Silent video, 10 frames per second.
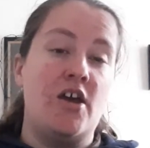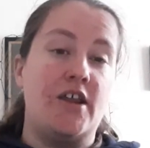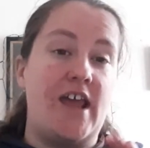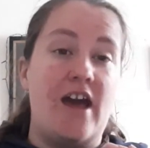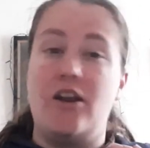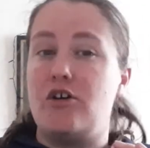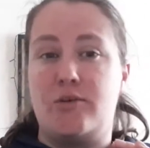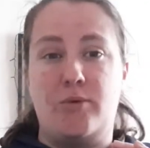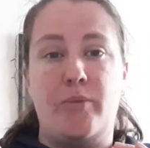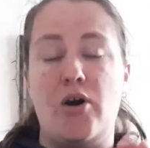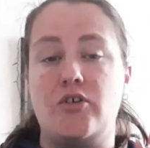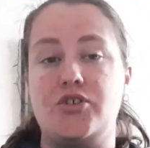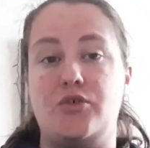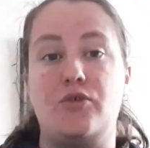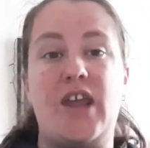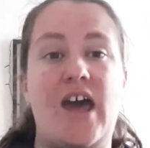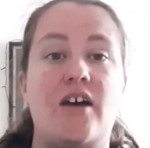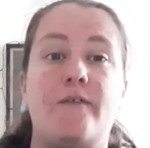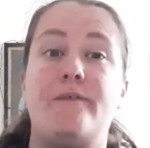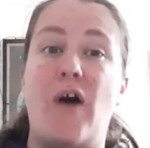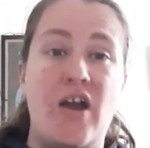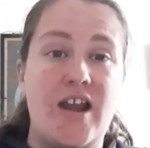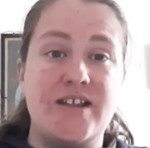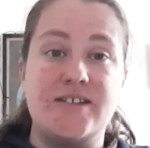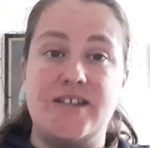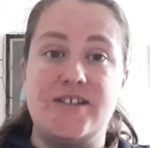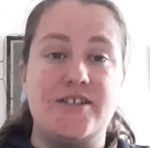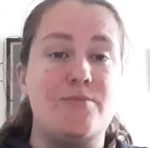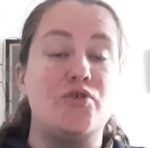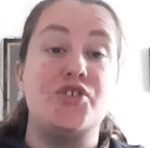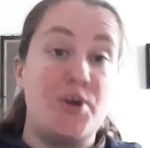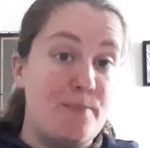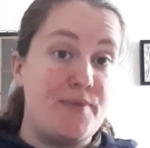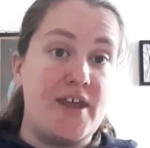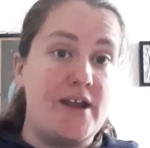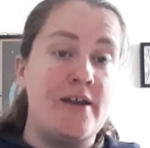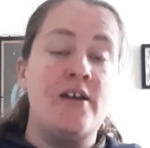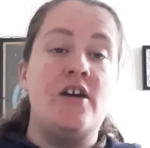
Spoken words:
get a lockable box or get a filing system or something